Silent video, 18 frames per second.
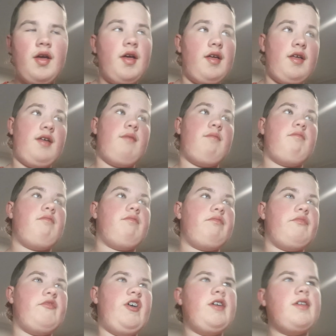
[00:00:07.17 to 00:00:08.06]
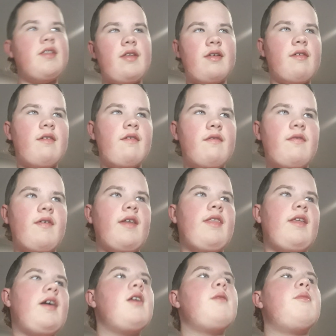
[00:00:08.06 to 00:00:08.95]

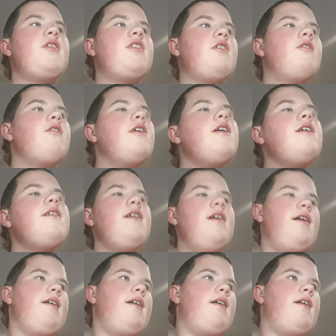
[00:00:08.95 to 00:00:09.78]
Finally going to be doing it,